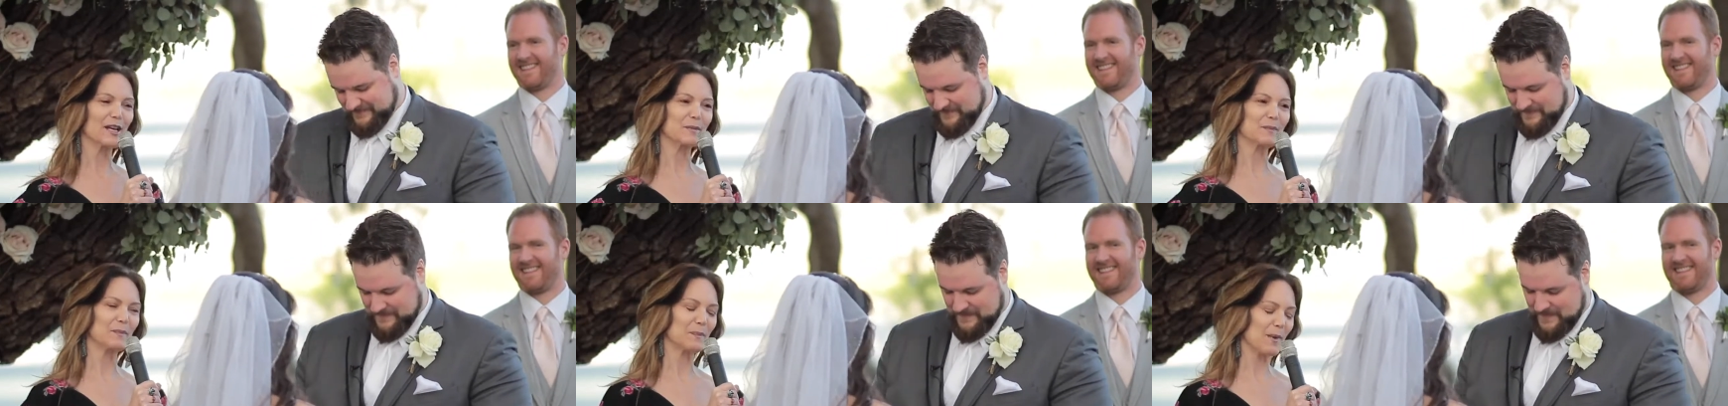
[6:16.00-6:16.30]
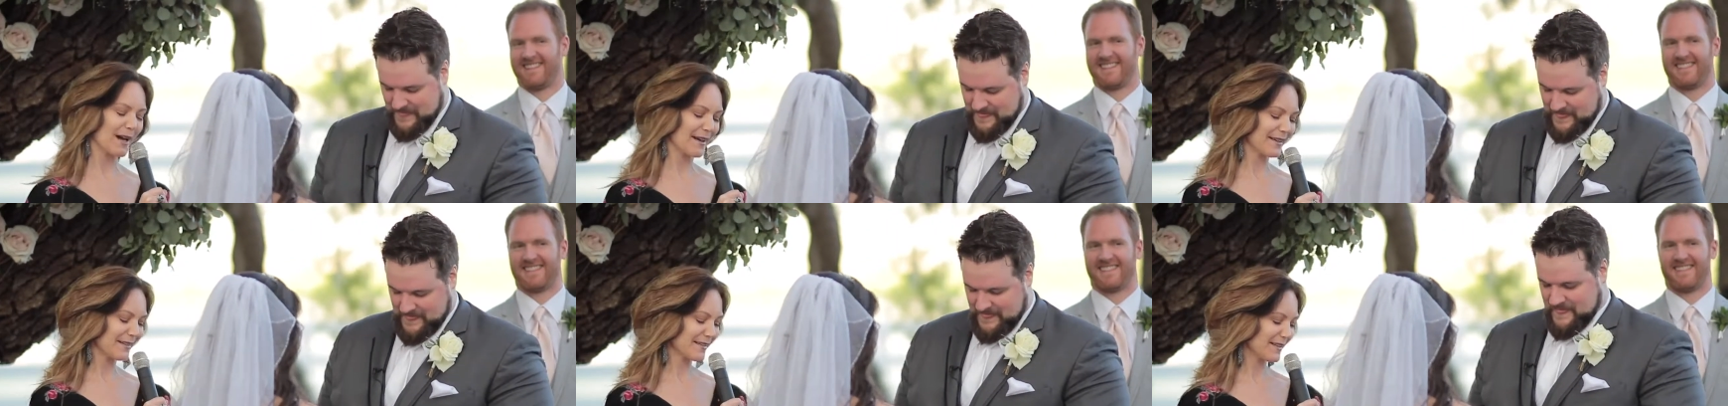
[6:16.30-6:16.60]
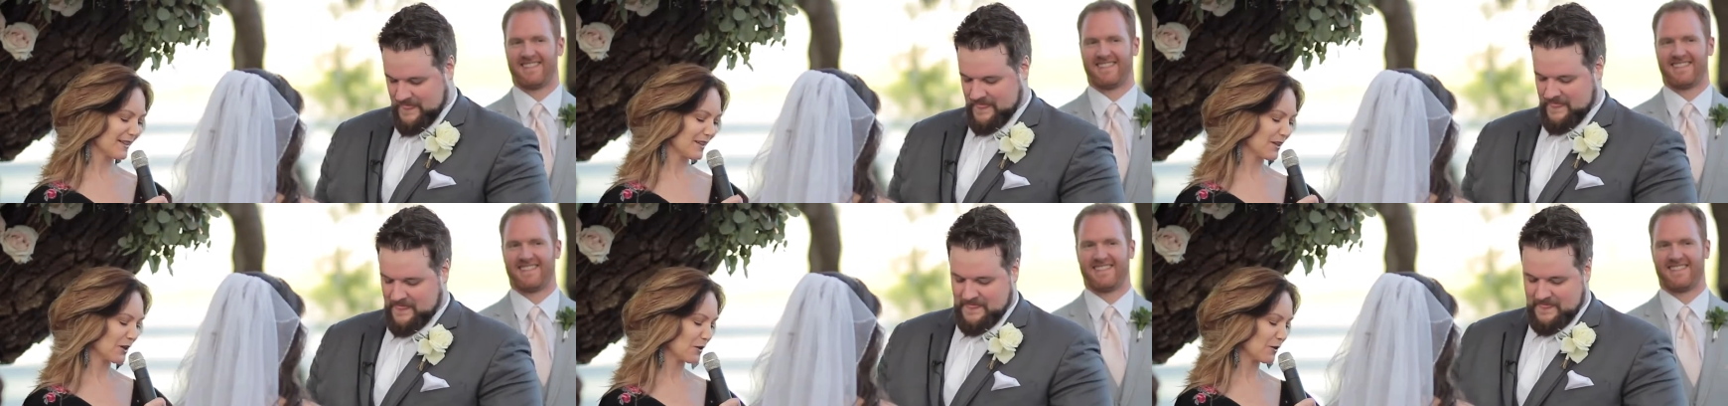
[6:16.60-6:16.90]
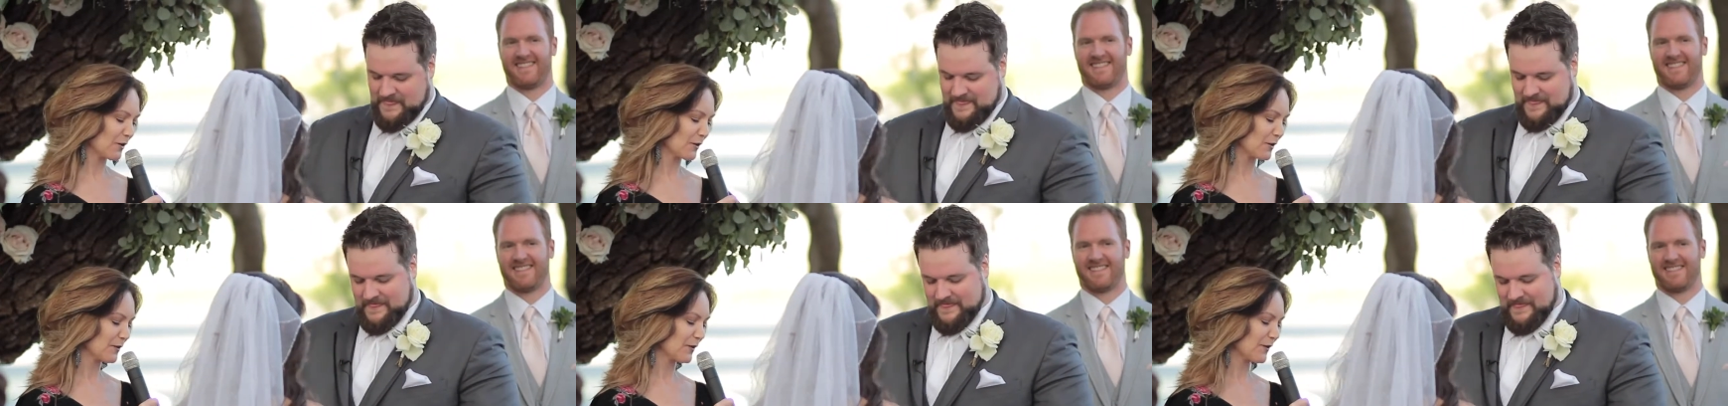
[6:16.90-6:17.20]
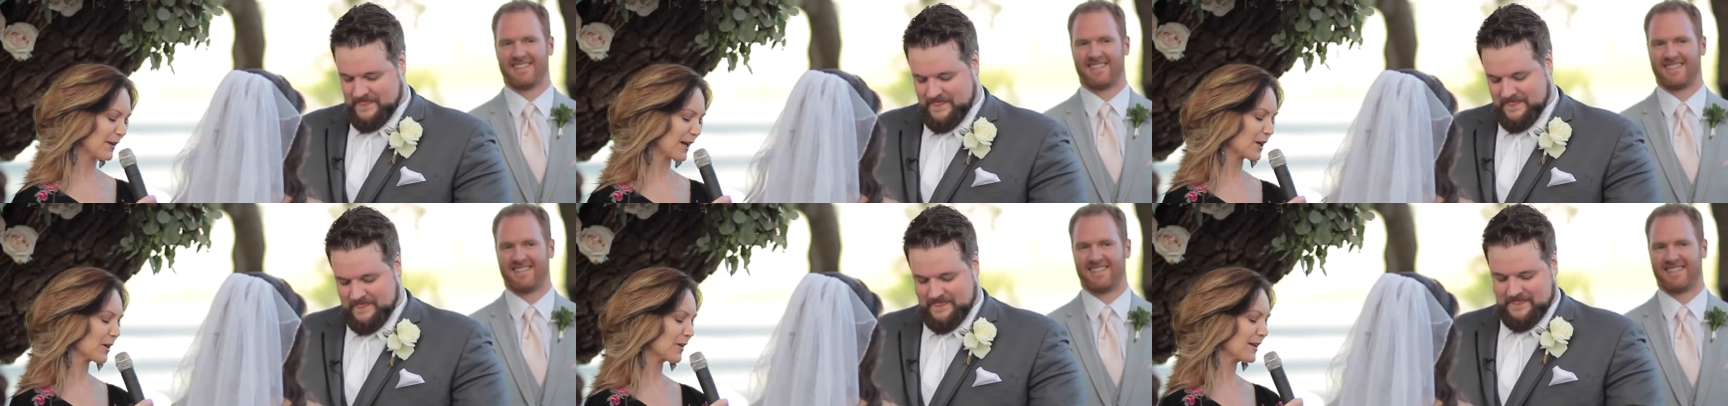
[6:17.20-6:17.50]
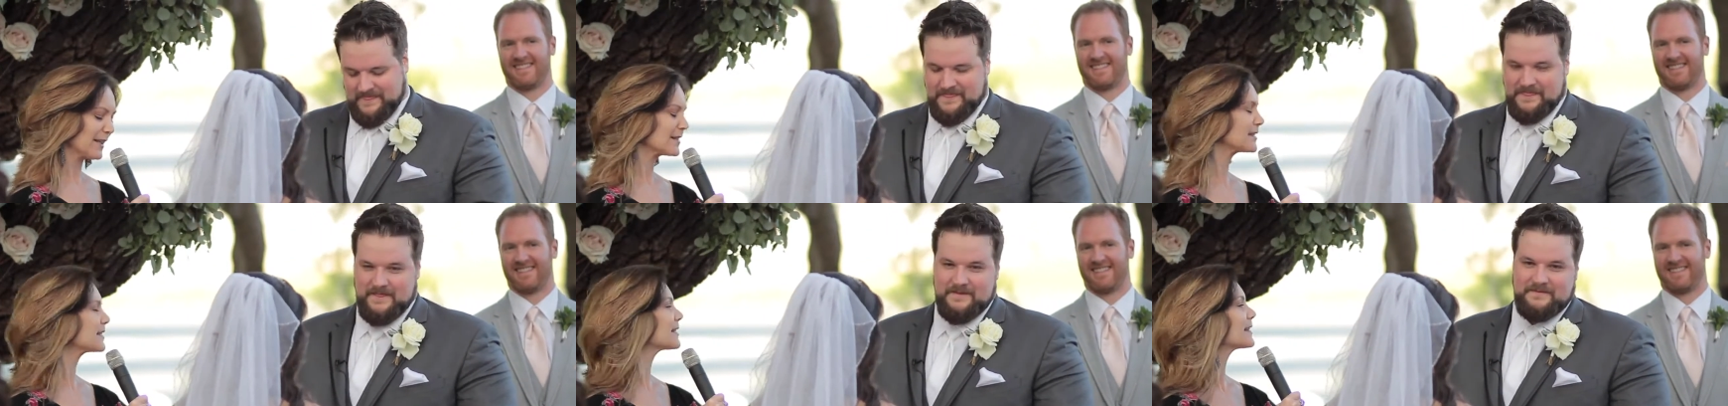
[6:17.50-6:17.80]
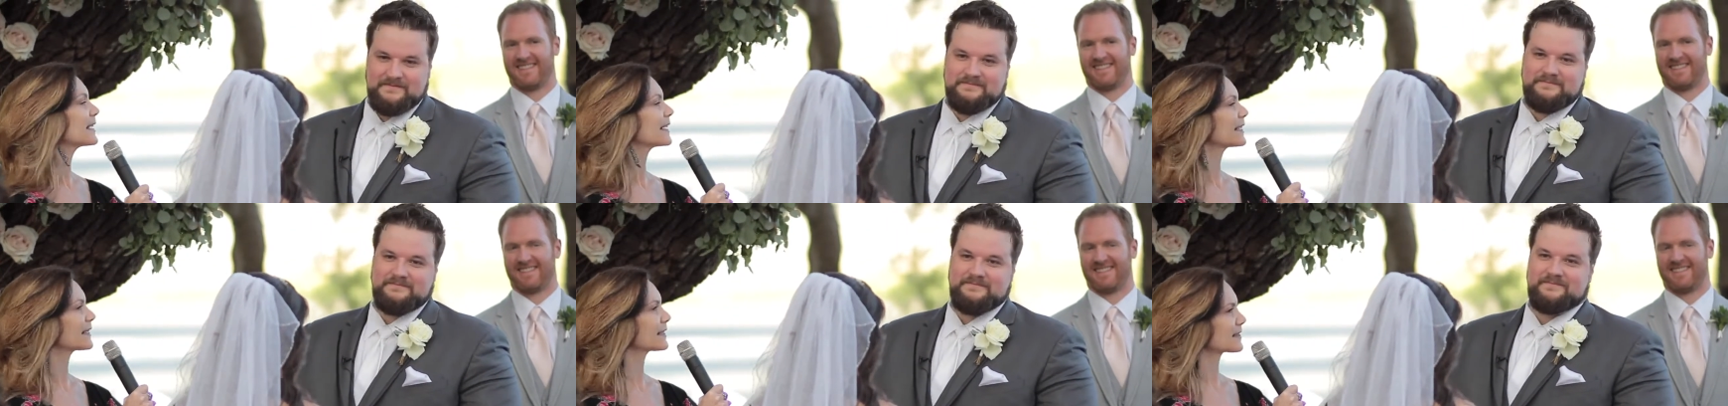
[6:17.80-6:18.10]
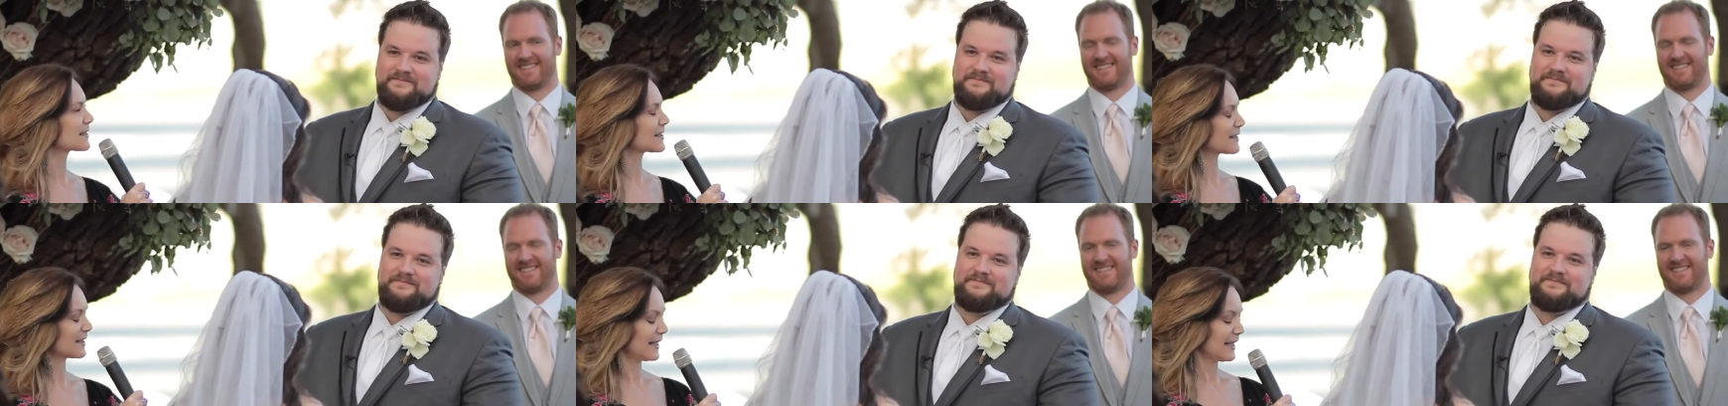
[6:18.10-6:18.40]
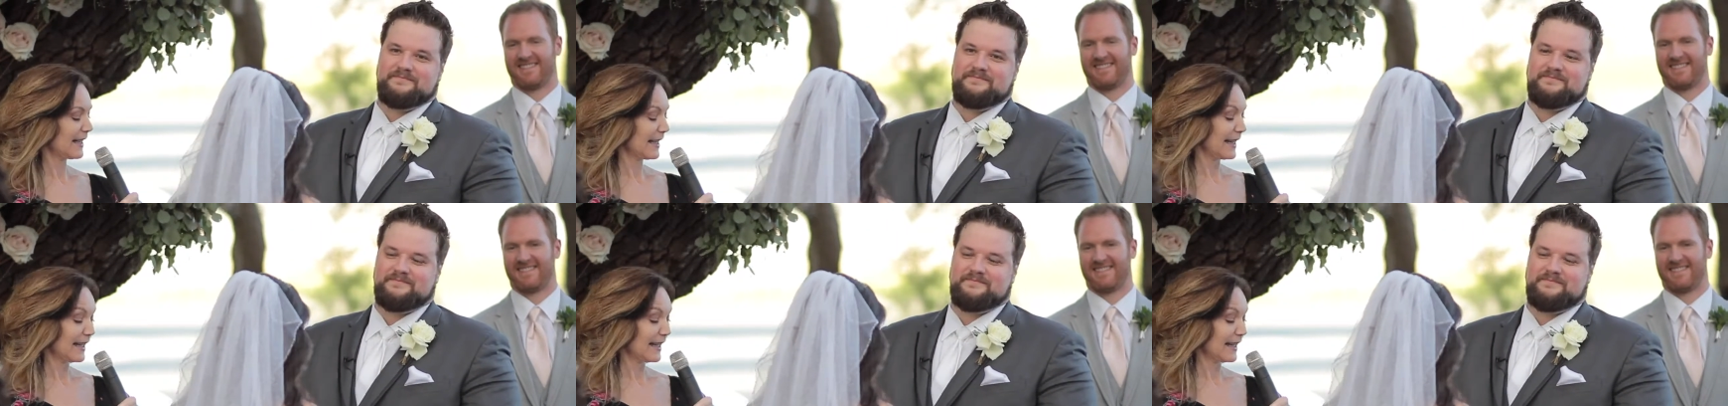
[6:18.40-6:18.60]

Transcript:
Speaker 1: and bonding over various things,